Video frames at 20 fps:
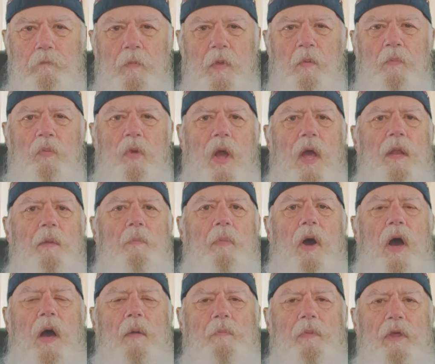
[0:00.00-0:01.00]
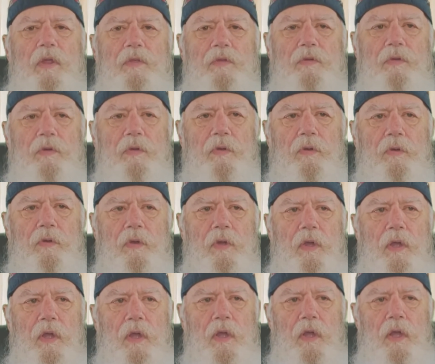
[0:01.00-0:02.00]
brought upon me through
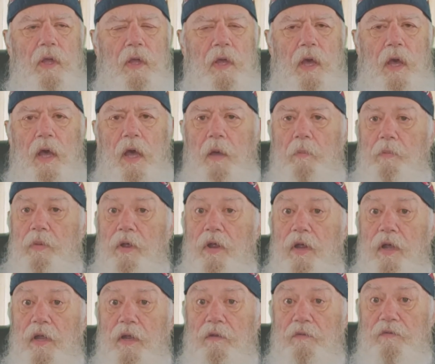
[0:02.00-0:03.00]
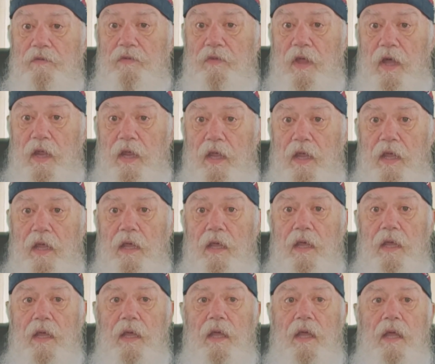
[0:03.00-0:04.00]
a period of study
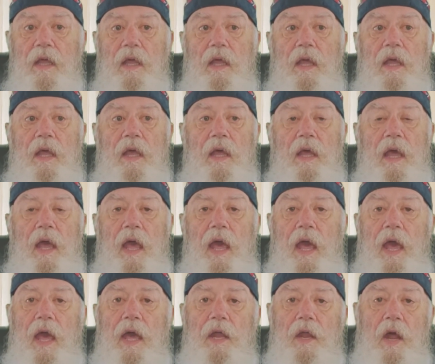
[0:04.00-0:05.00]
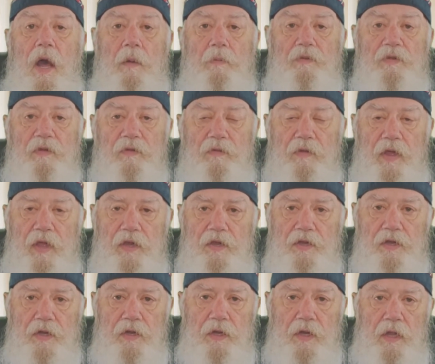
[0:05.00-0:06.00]
and
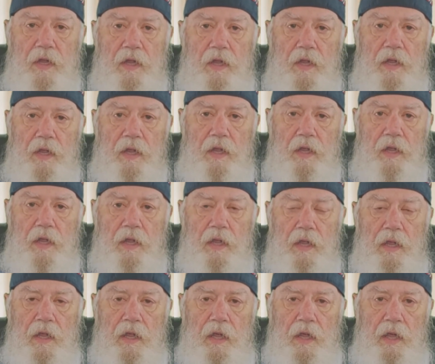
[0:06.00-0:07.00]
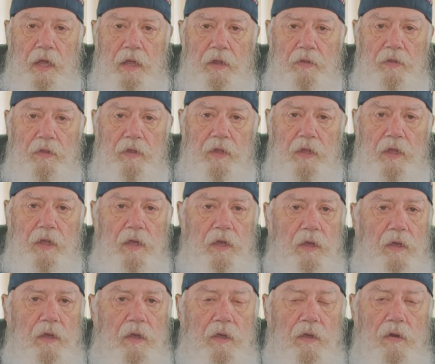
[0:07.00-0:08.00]
observation. In
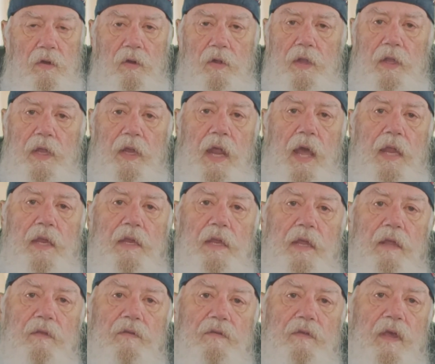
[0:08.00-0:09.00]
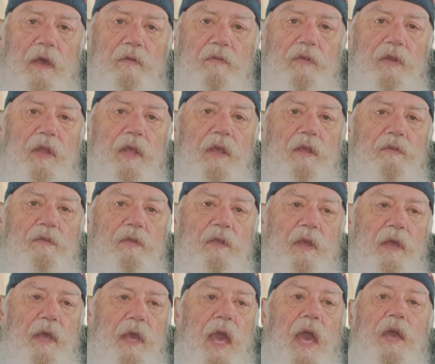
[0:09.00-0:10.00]
the early 1970s,
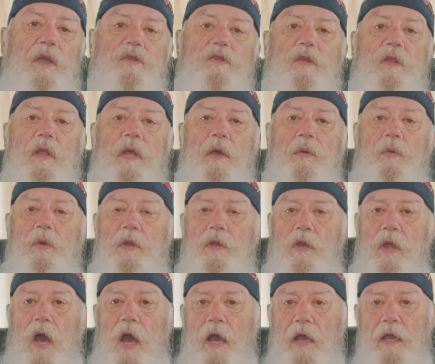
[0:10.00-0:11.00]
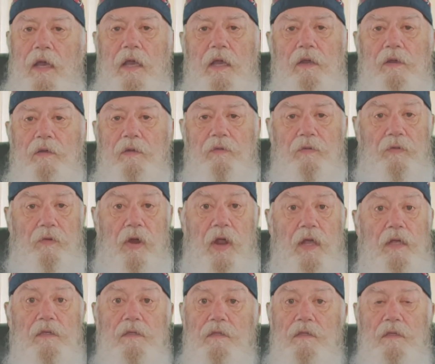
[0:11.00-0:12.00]
occasionally when talking to
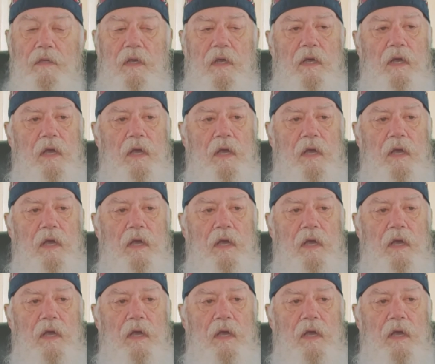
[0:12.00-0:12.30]
friends,